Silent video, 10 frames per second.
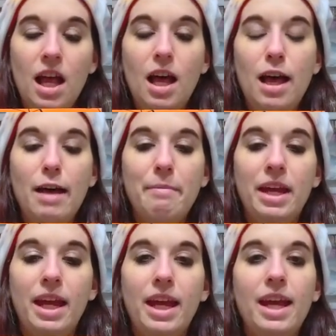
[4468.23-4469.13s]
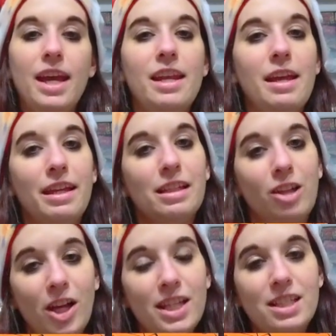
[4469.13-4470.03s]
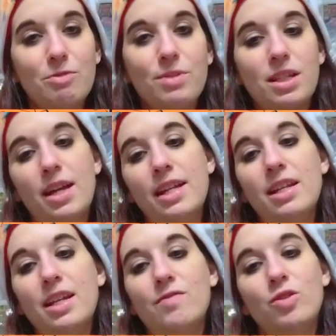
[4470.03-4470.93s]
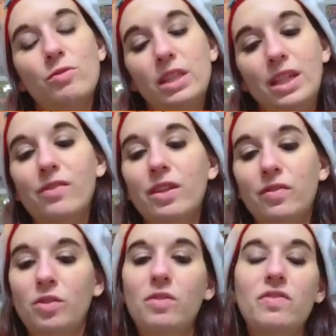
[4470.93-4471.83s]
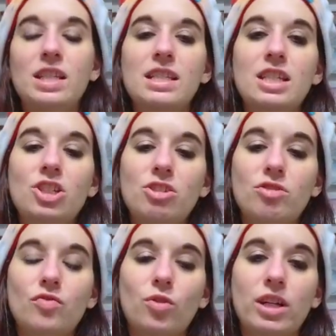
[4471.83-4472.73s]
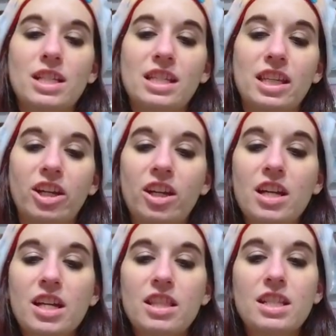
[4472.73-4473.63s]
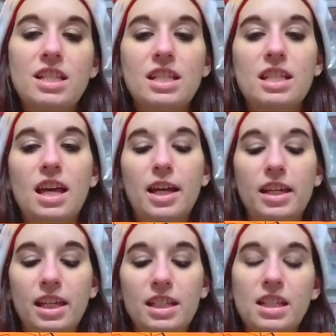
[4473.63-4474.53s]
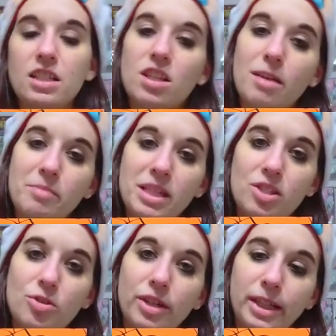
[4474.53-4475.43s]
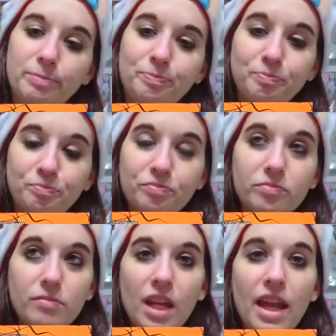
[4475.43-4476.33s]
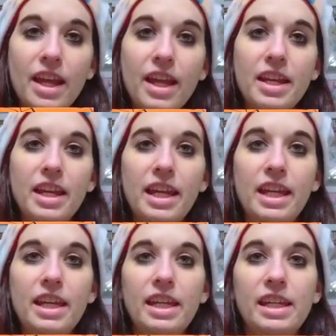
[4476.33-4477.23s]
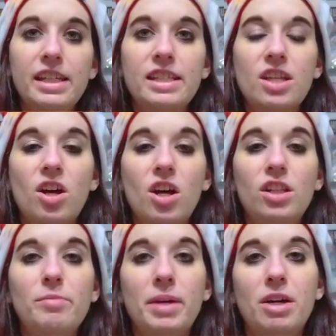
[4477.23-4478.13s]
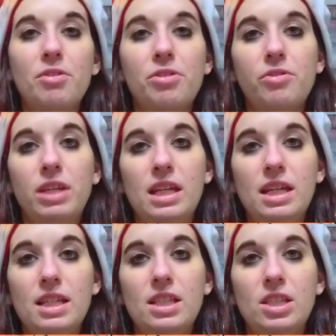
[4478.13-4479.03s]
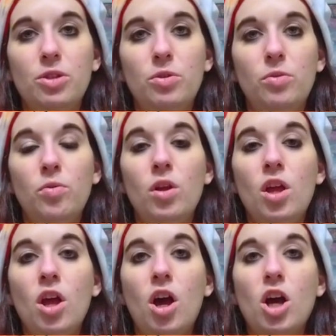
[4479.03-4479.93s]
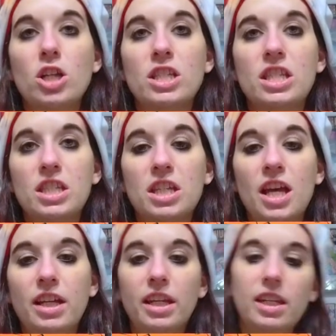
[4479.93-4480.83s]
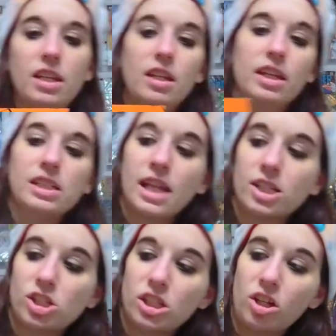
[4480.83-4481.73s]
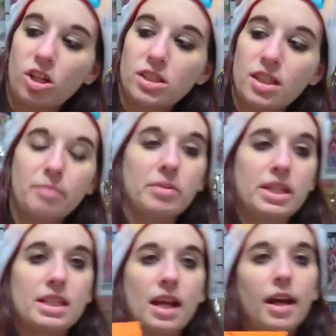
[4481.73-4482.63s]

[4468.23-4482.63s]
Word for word: Um, and Austin was kind enough to leave a few of these issues for us here. This is uh, his zombie story, and it is all about three kids who are stuck in. It's actually called Zombies.